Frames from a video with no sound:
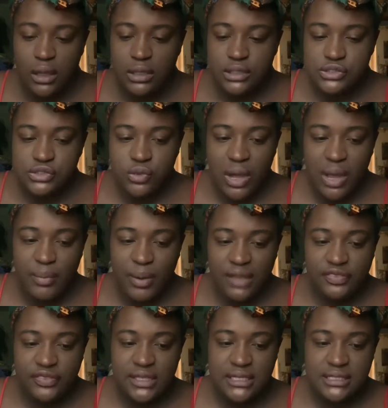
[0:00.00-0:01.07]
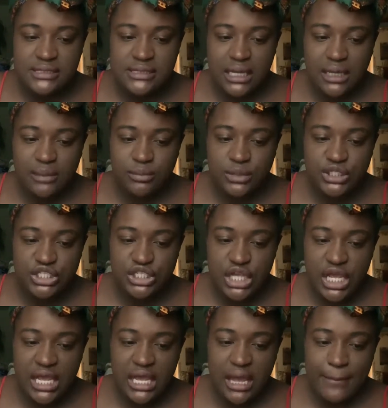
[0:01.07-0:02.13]
So I bought these
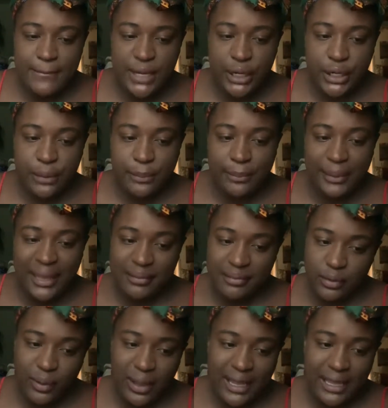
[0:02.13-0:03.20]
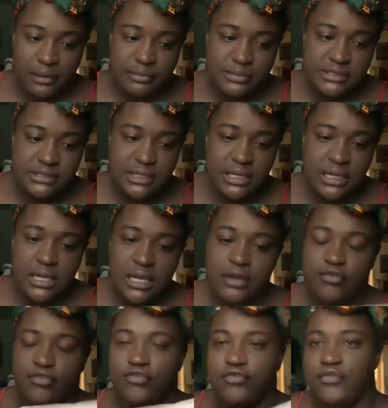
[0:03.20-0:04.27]
Shea Butter baby wipes.
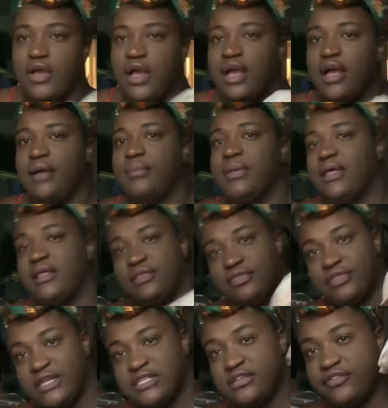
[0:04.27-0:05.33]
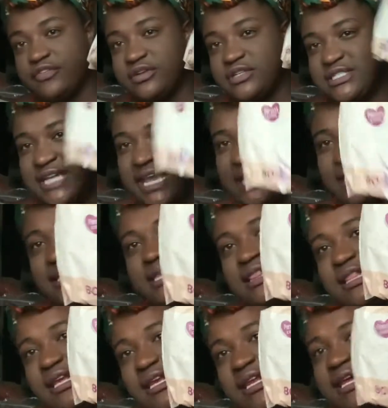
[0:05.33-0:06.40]
These are for daily
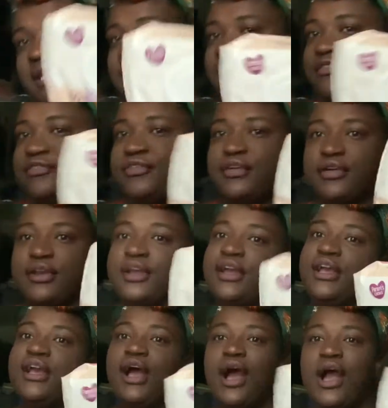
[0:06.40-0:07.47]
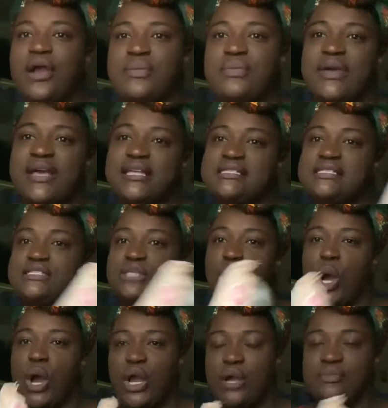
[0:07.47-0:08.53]
cleaning, for armpits,
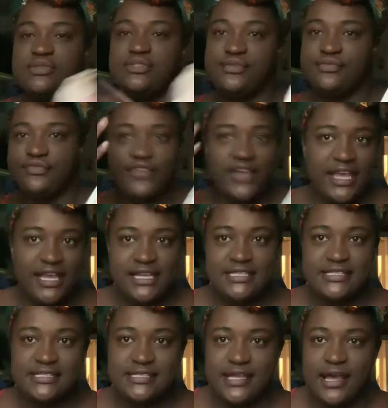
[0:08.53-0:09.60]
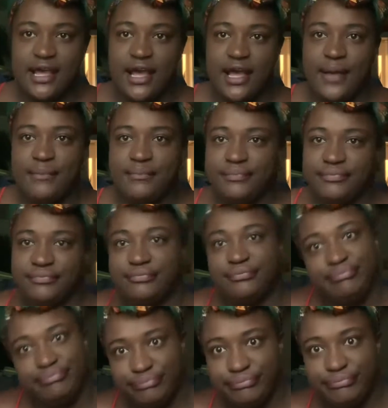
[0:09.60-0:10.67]
arms, face,
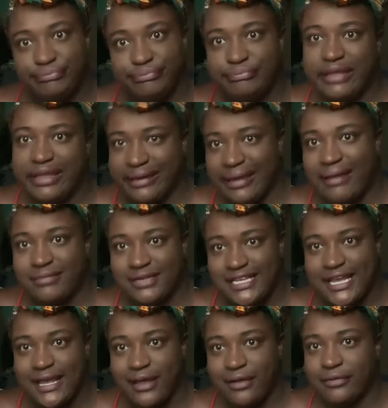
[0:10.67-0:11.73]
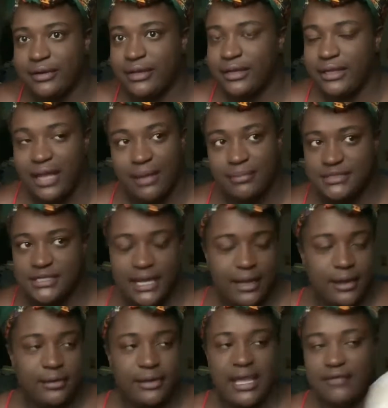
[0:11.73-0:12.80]
you downtown, you
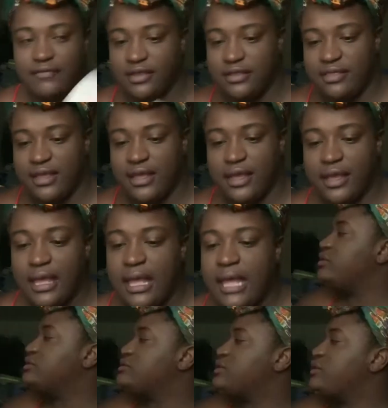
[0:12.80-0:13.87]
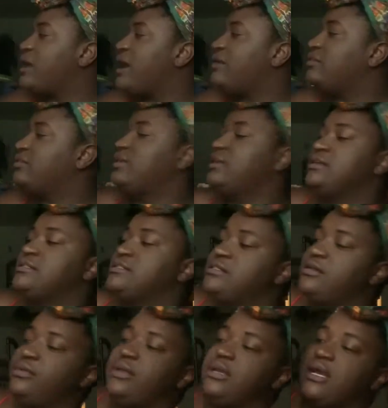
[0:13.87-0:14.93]
uptown, everything. Also have this,
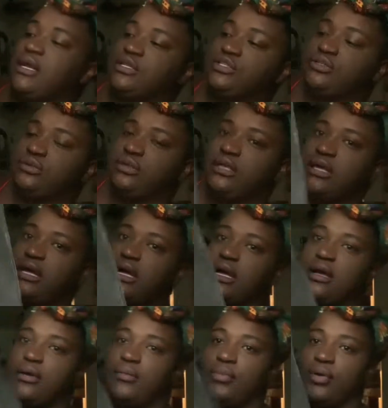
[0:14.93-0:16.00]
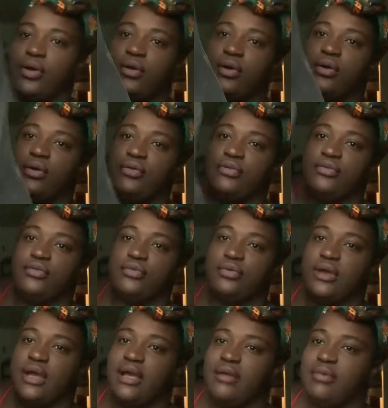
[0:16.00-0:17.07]
we actually borrowed,
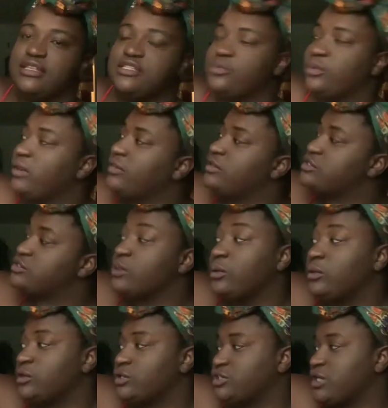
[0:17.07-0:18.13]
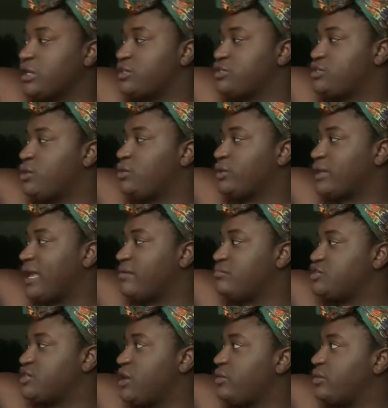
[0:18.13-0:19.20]
it's one of the solar camp
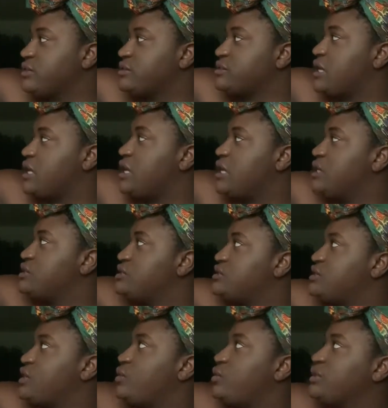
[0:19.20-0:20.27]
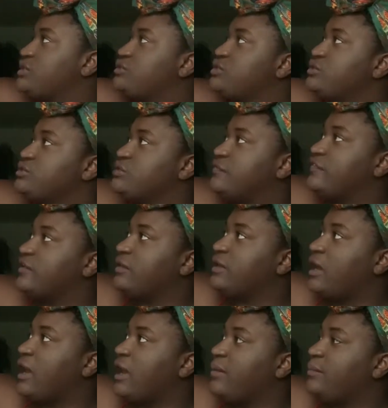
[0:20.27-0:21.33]
showers. So what you do is you fill it
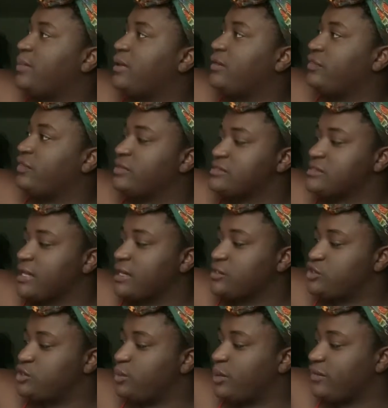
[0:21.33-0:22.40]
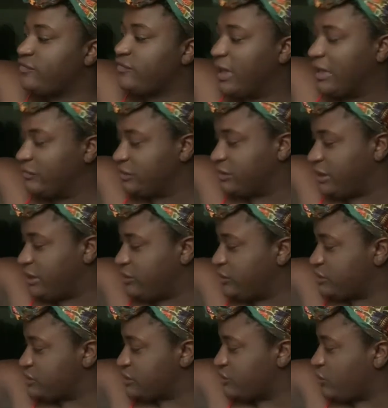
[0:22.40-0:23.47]
up. It's like 2.5
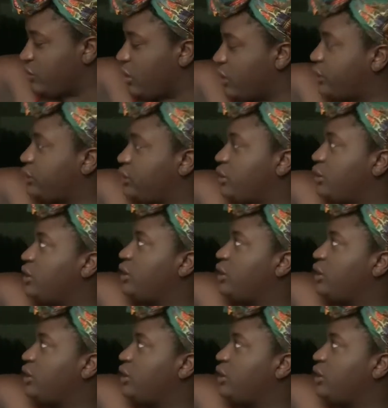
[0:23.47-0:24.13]
liters of water.